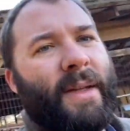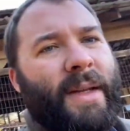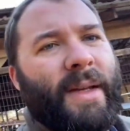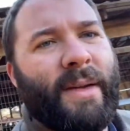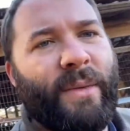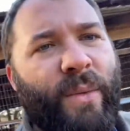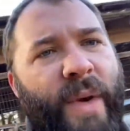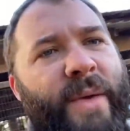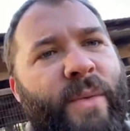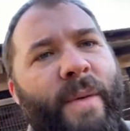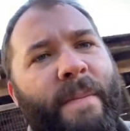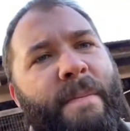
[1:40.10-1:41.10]
we
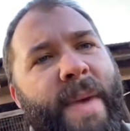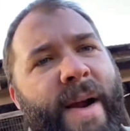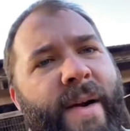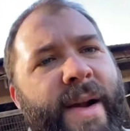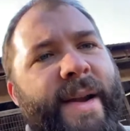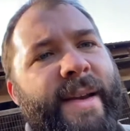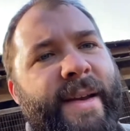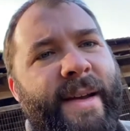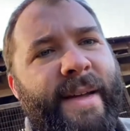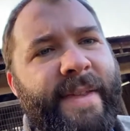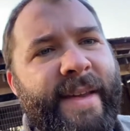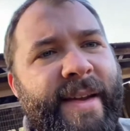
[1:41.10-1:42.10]
were married in
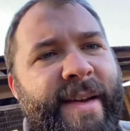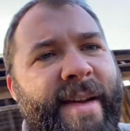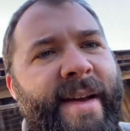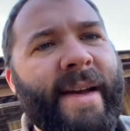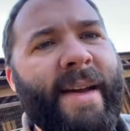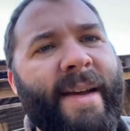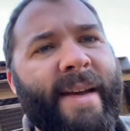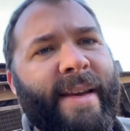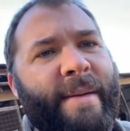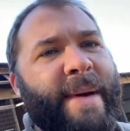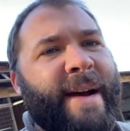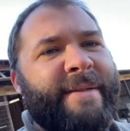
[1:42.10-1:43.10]

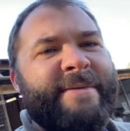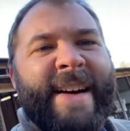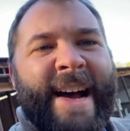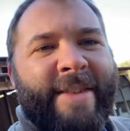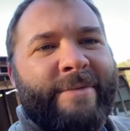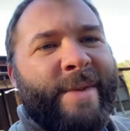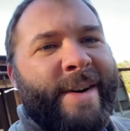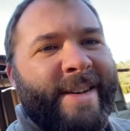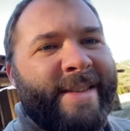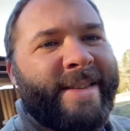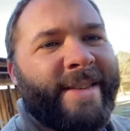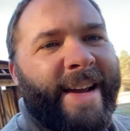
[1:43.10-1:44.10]
about 5
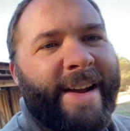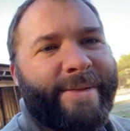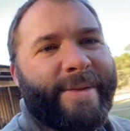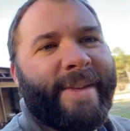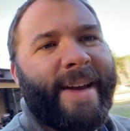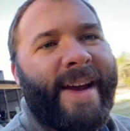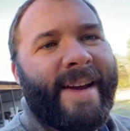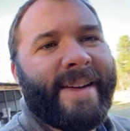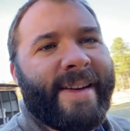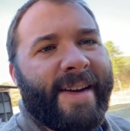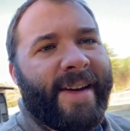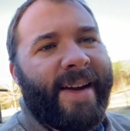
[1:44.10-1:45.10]
months after
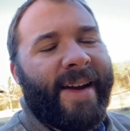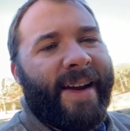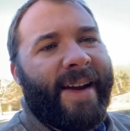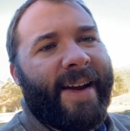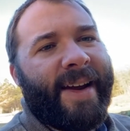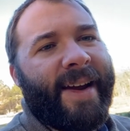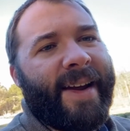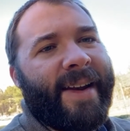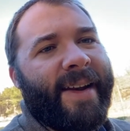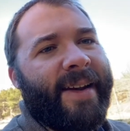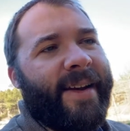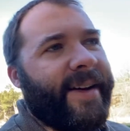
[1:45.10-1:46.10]
that,
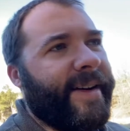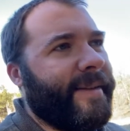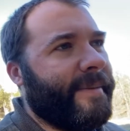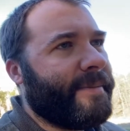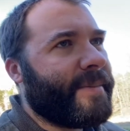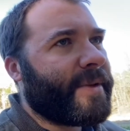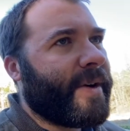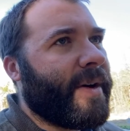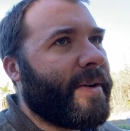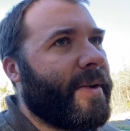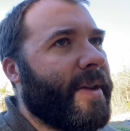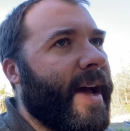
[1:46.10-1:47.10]
and
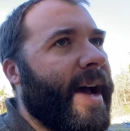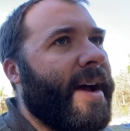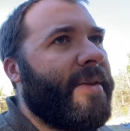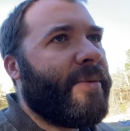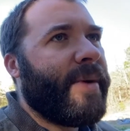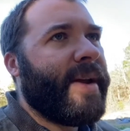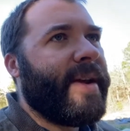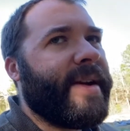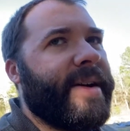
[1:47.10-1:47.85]
started our life. We